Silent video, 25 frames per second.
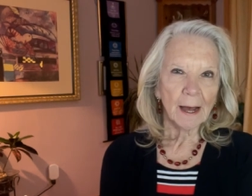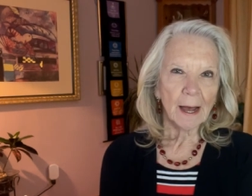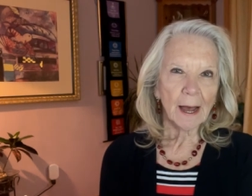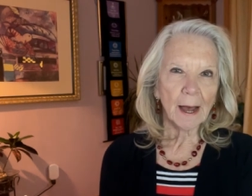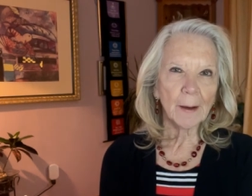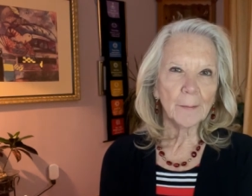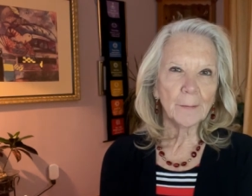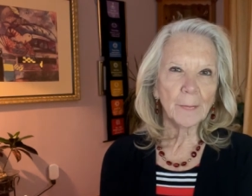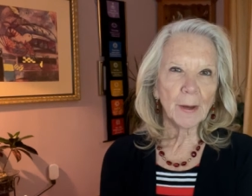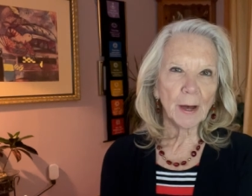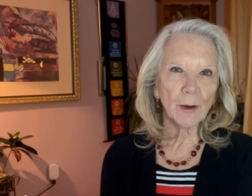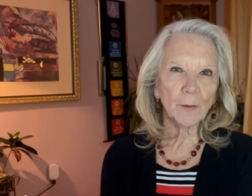
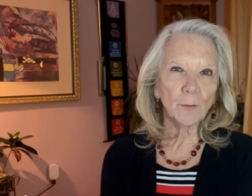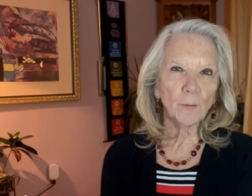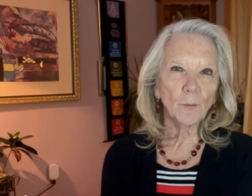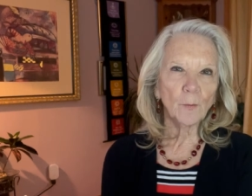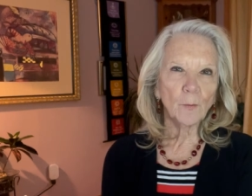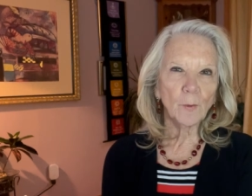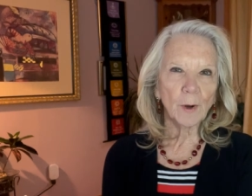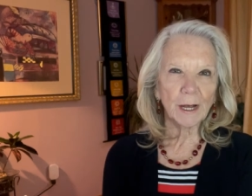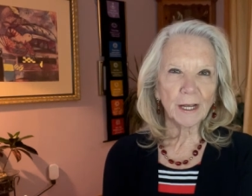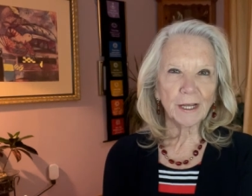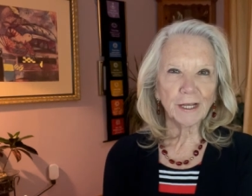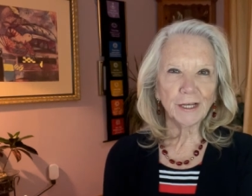about
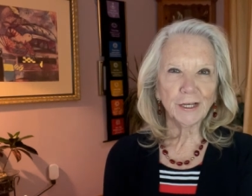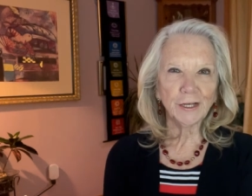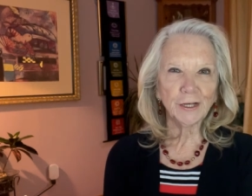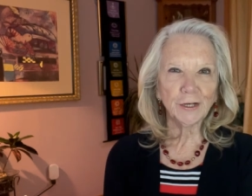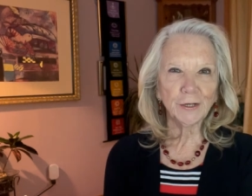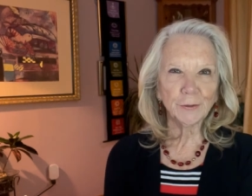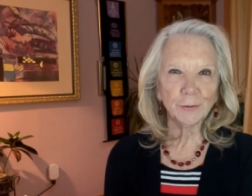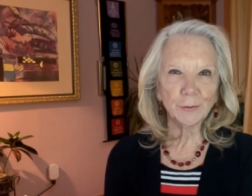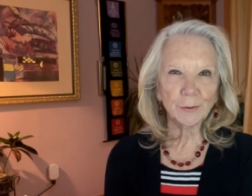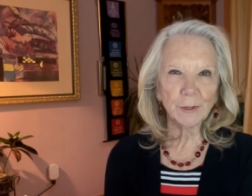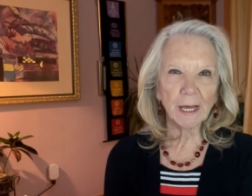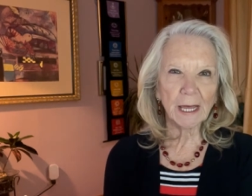what
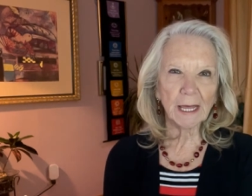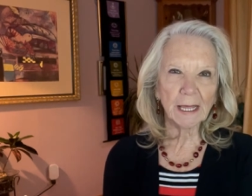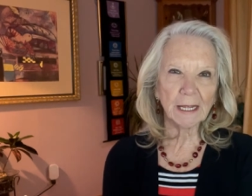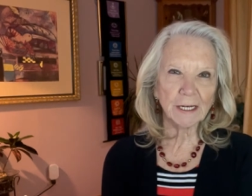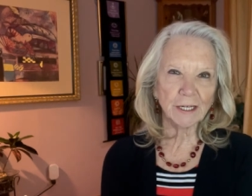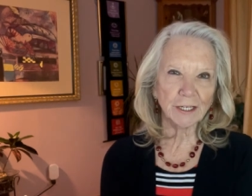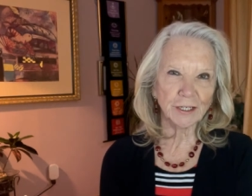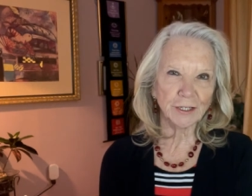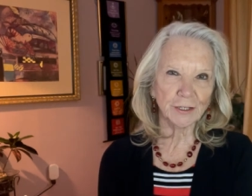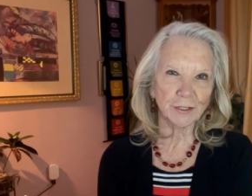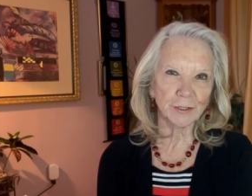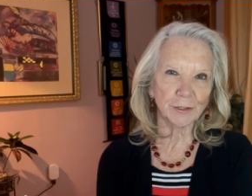you
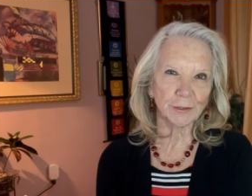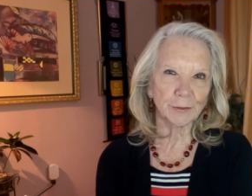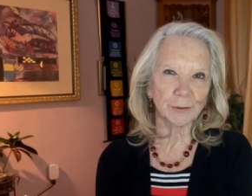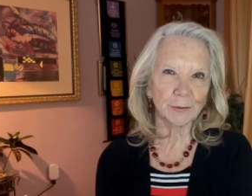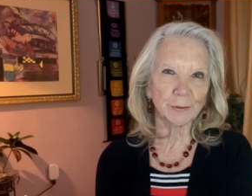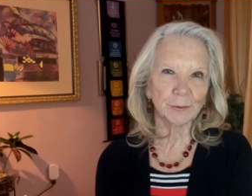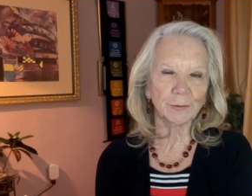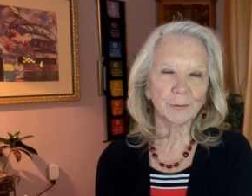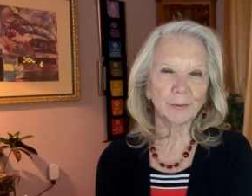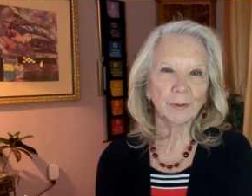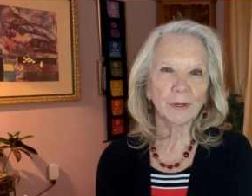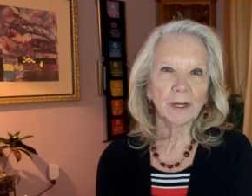can
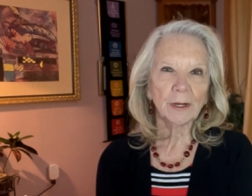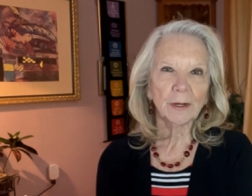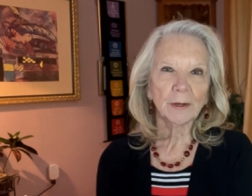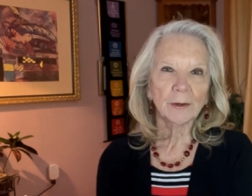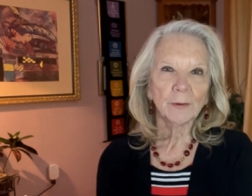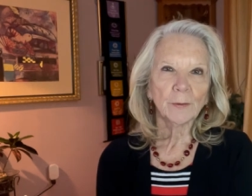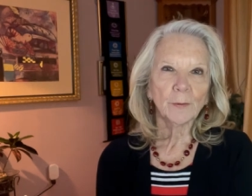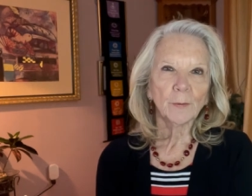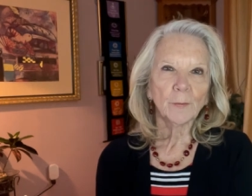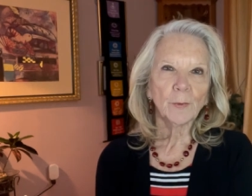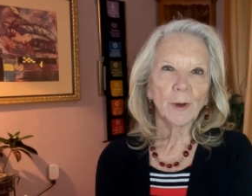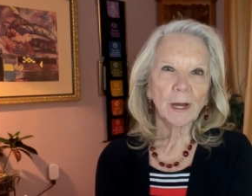do
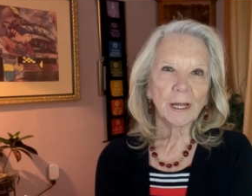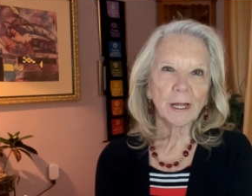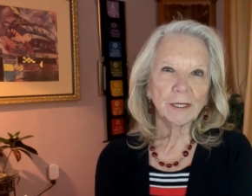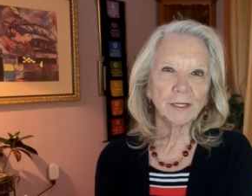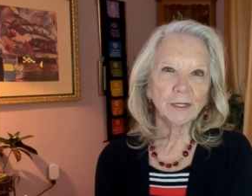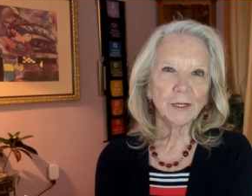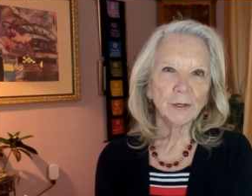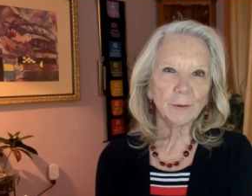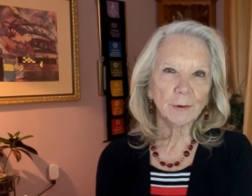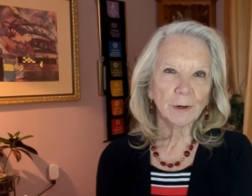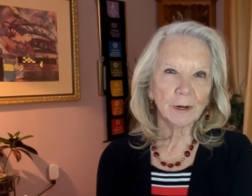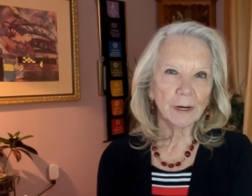when
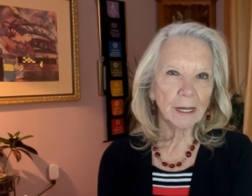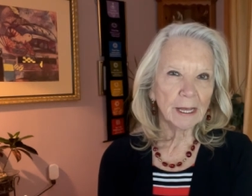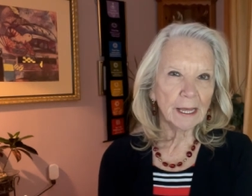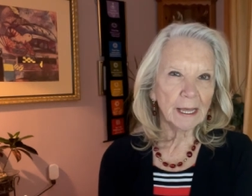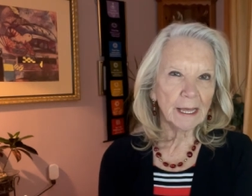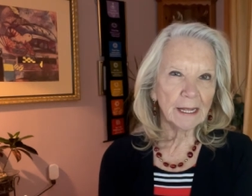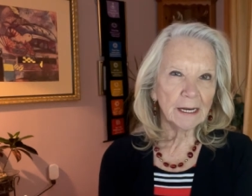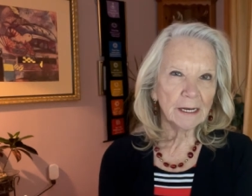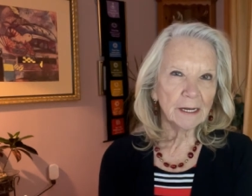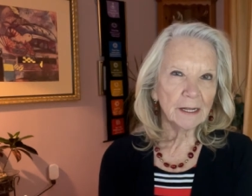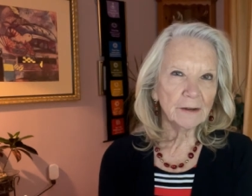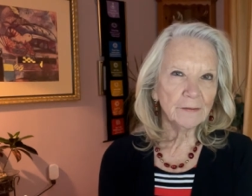you're
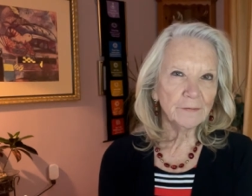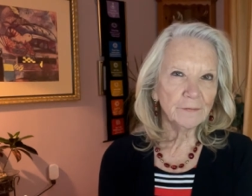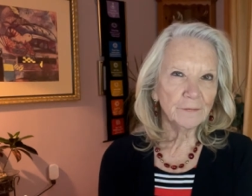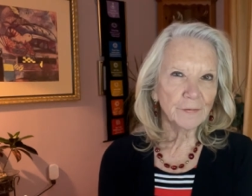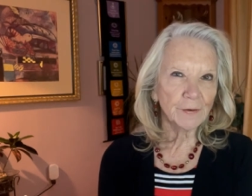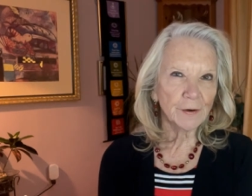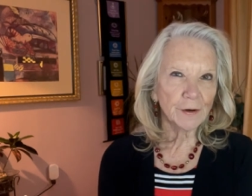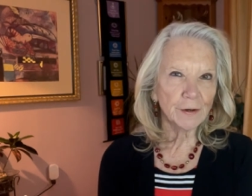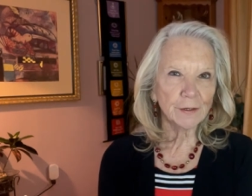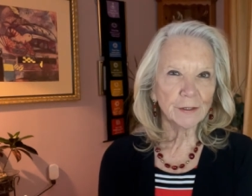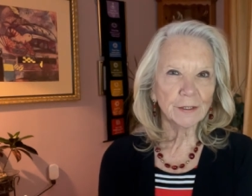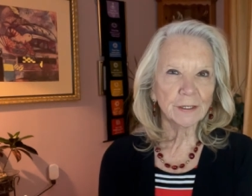
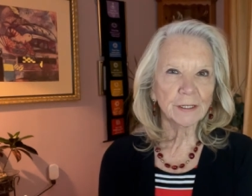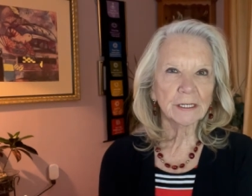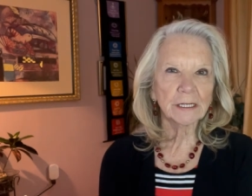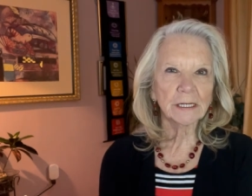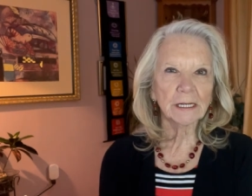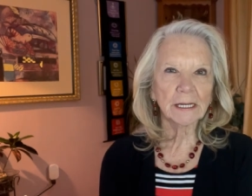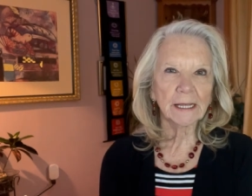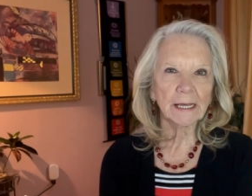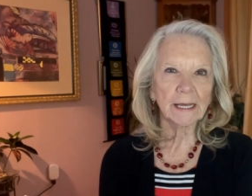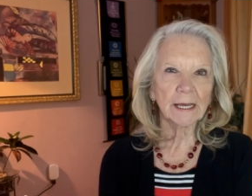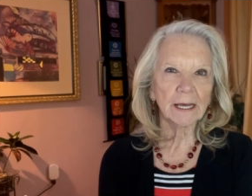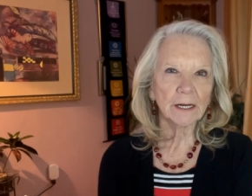
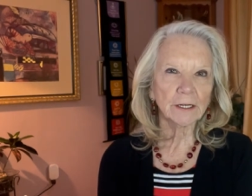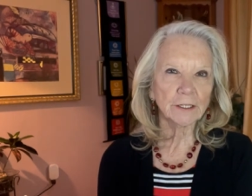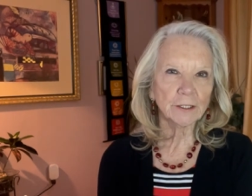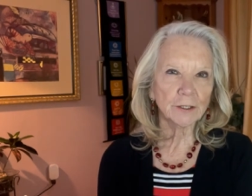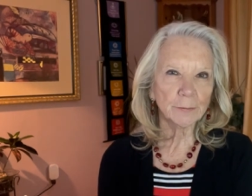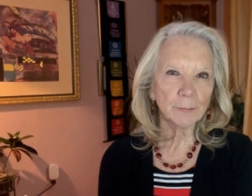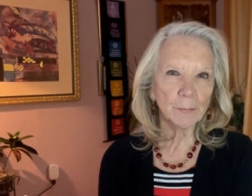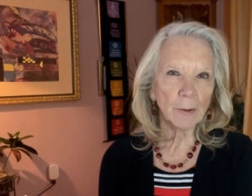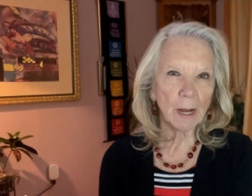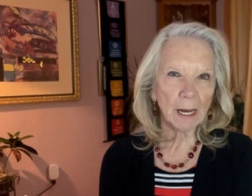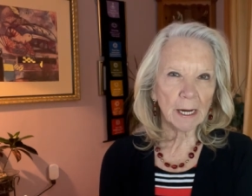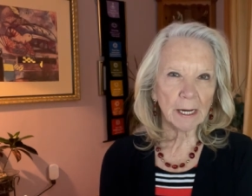inadvertently
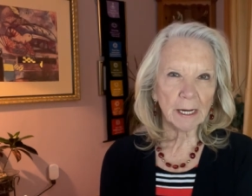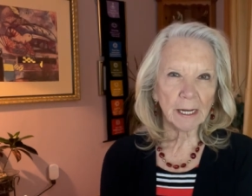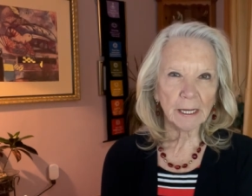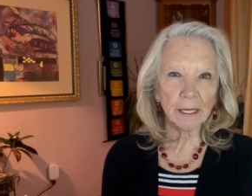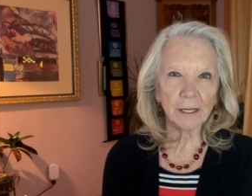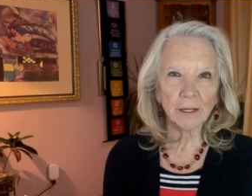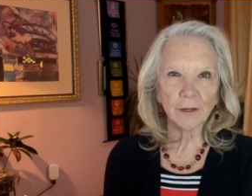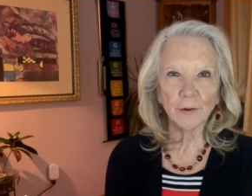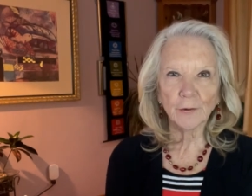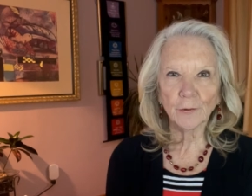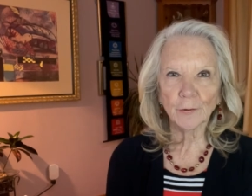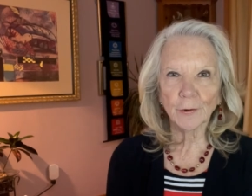
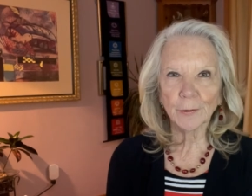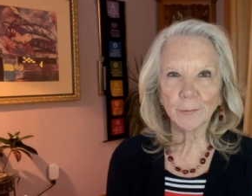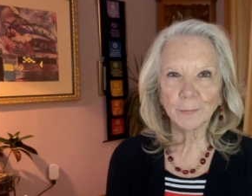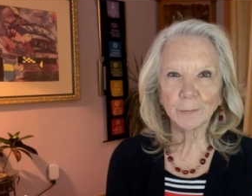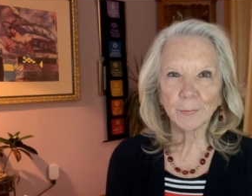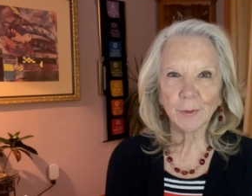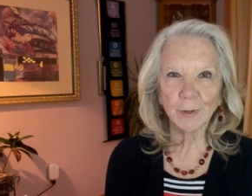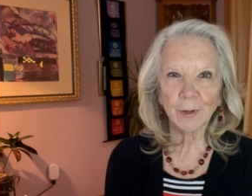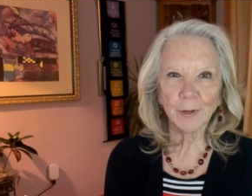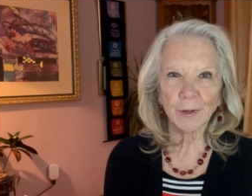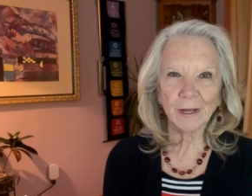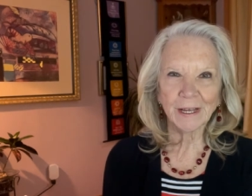undermining your
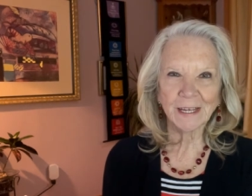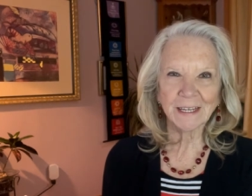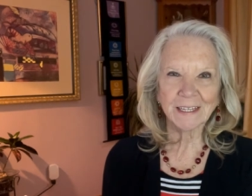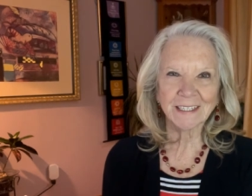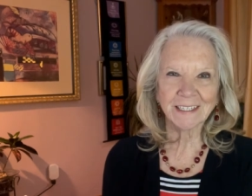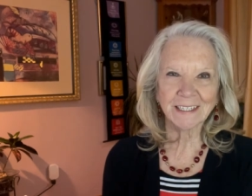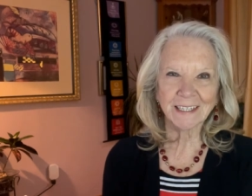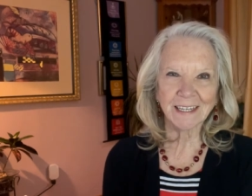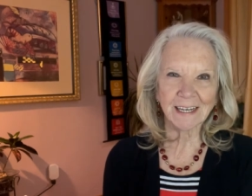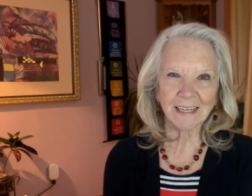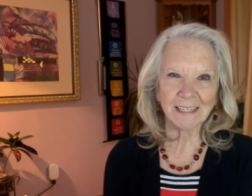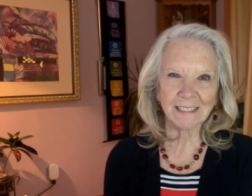employee's
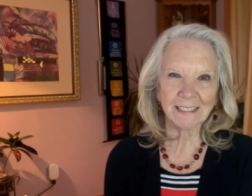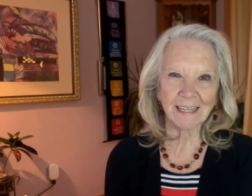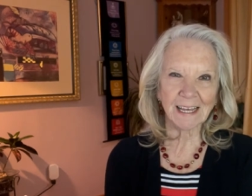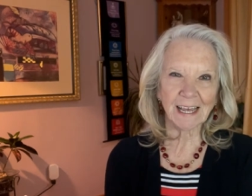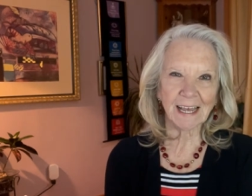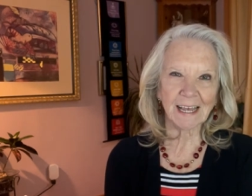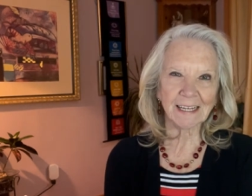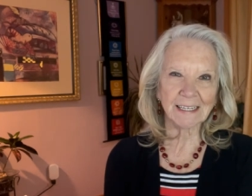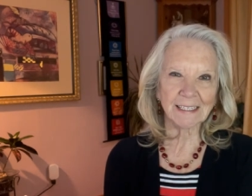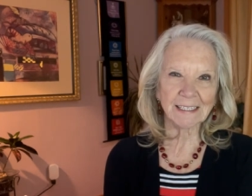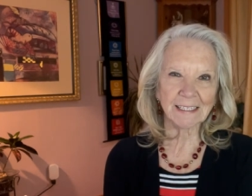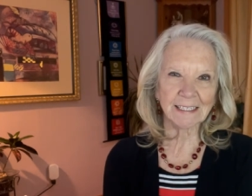
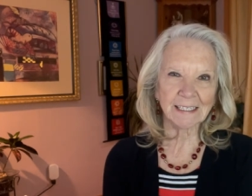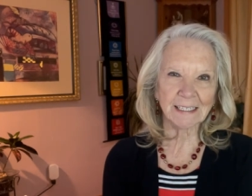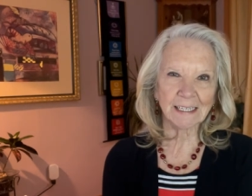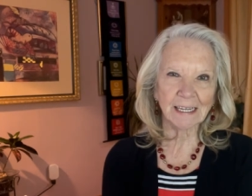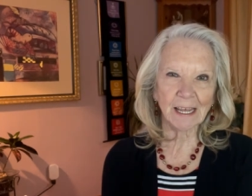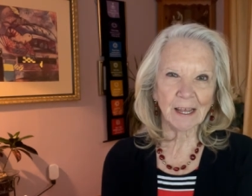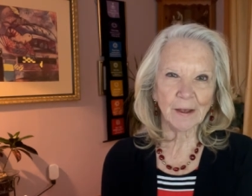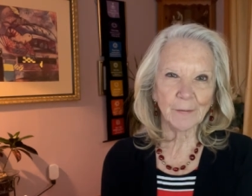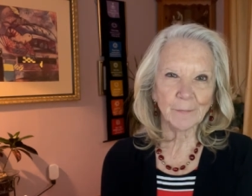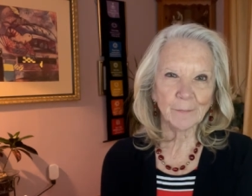success.